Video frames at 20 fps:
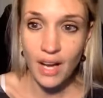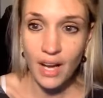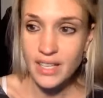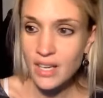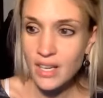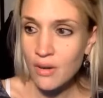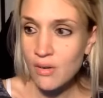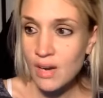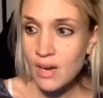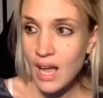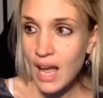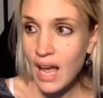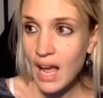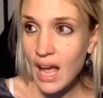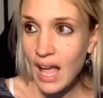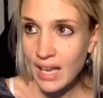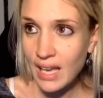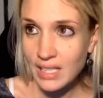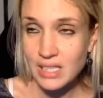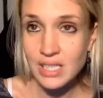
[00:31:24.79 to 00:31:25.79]
I don't
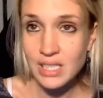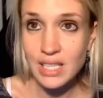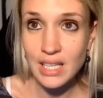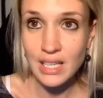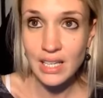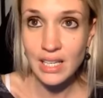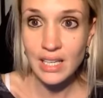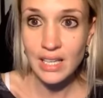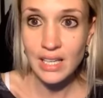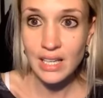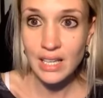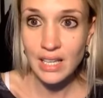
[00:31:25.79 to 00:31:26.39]
actually,